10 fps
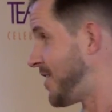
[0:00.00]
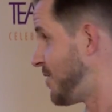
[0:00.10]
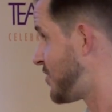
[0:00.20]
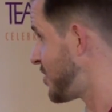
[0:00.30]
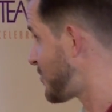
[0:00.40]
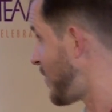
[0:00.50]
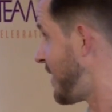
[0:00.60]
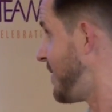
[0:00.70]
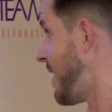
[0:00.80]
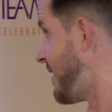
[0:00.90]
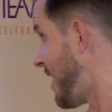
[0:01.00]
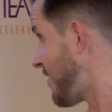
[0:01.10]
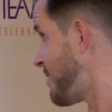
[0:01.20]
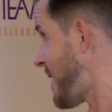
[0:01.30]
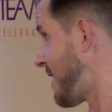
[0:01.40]
You've just won an,
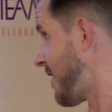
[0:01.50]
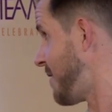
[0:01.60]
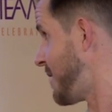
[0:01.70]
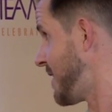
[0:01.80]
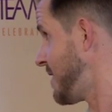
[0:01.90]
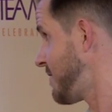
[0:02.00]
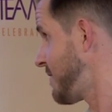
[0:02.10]
another medal, I believe.